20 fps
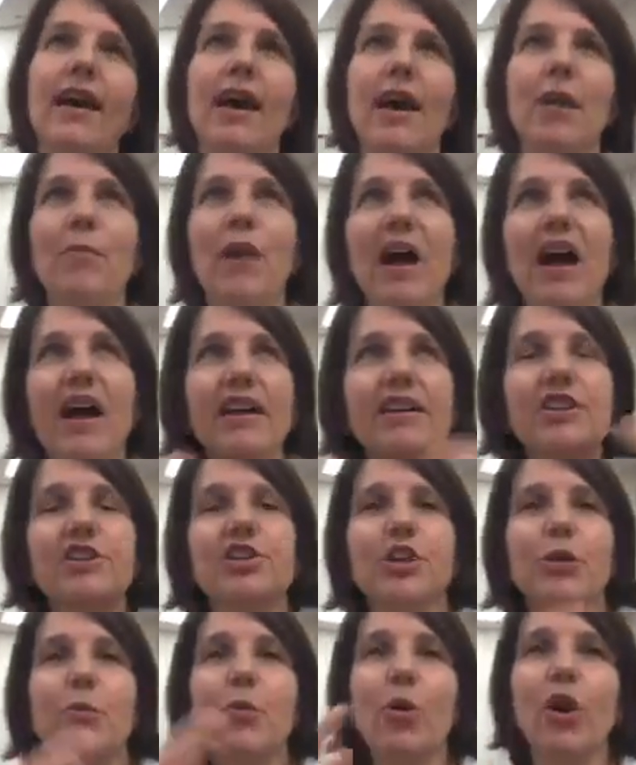a
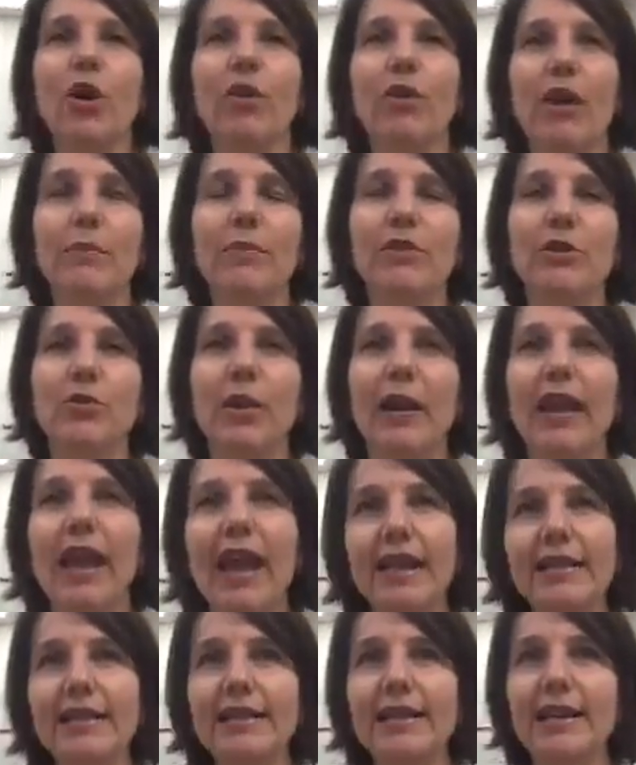partnership program between
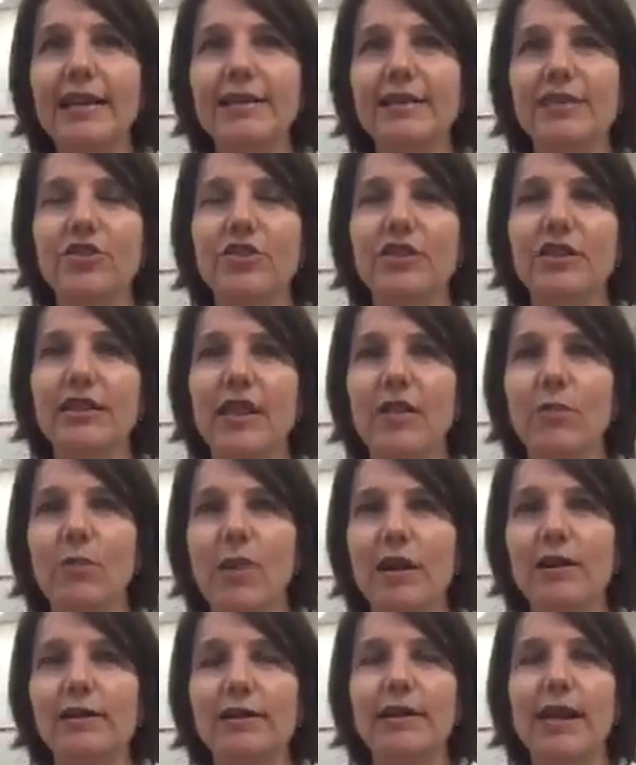Cancer Council New South
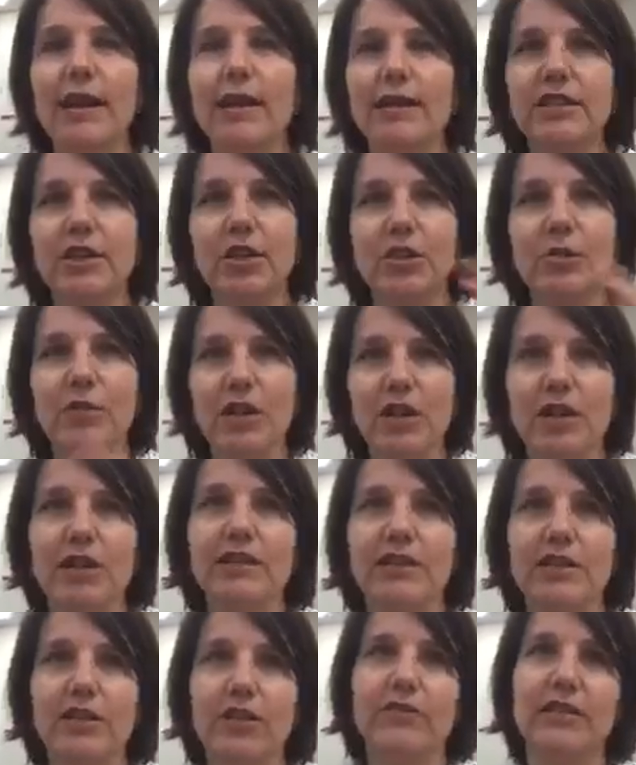Wales and community
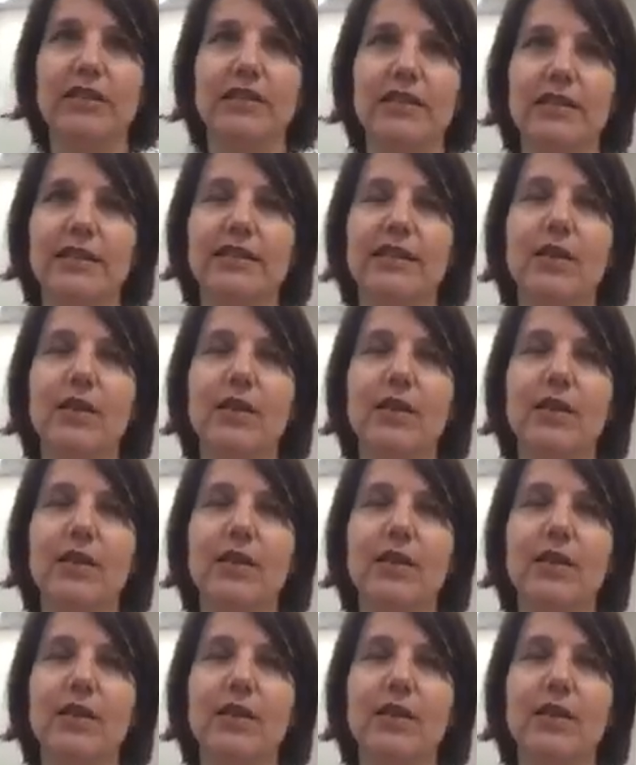services.